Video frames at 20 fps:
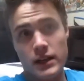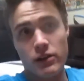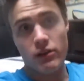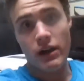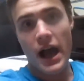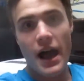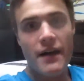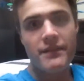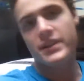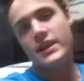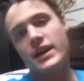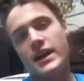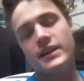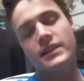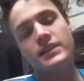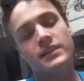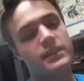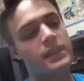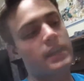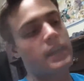I don't have any
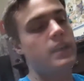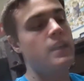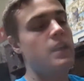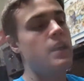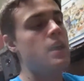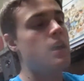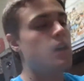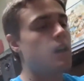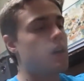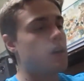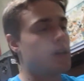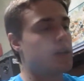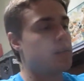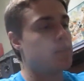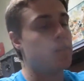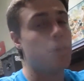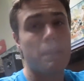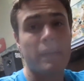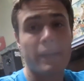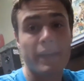idea yet.
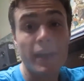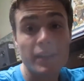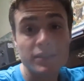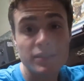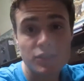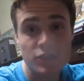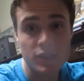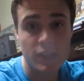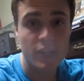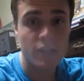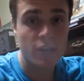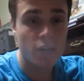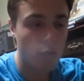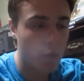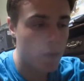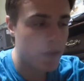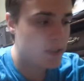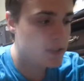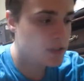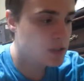But my cousins are here all
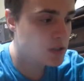week,